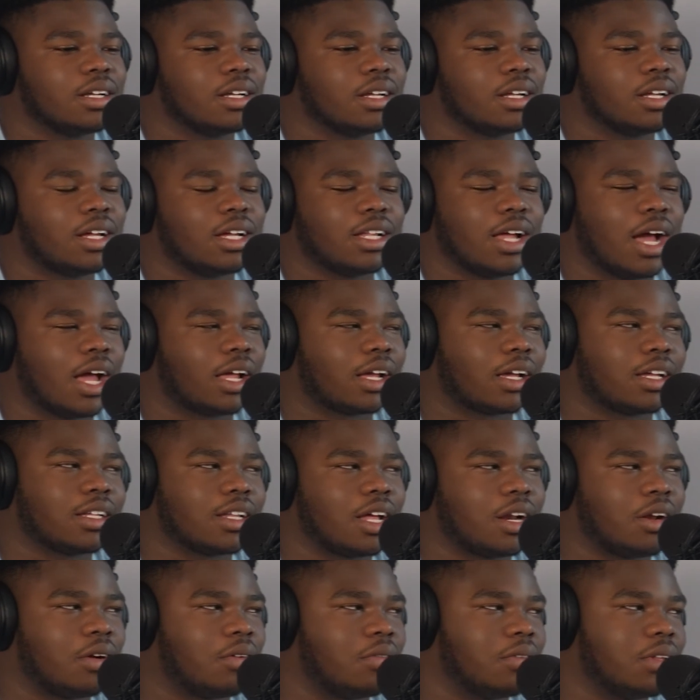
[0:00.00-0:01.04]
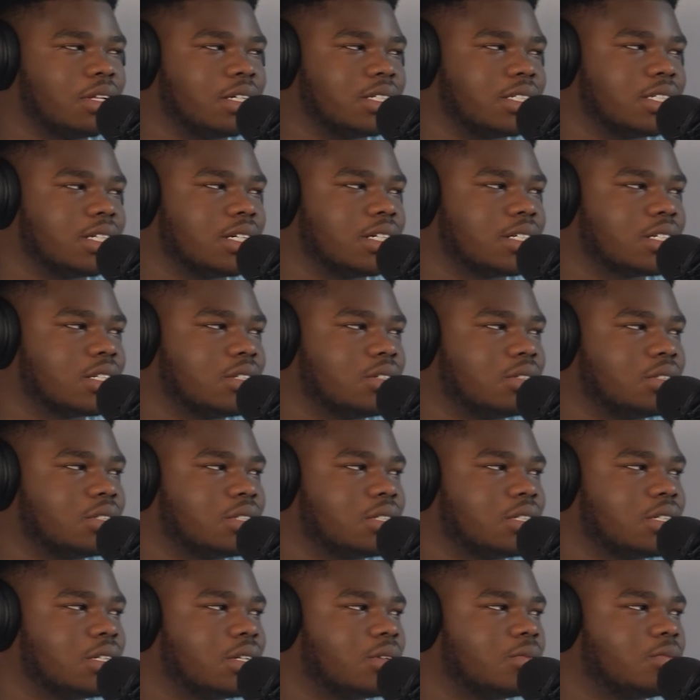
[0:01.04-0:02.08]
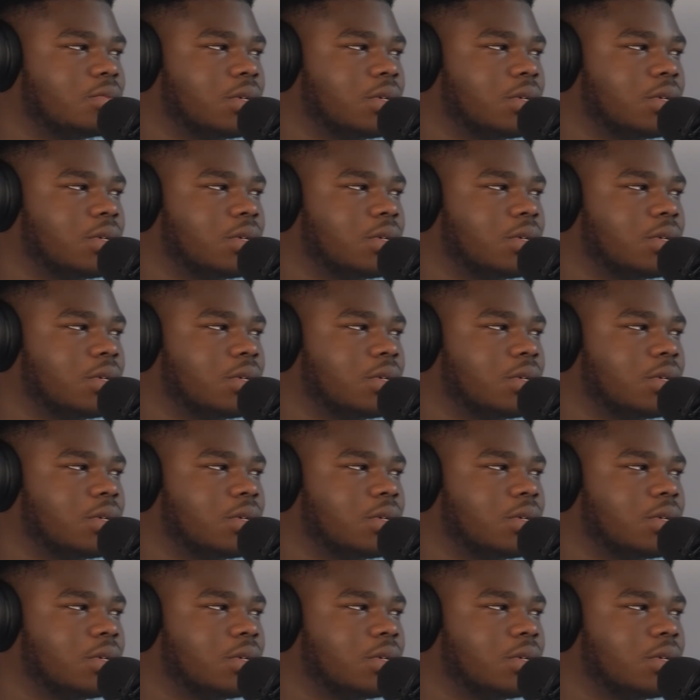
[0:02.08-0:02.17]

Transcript: cause I don't really see a solution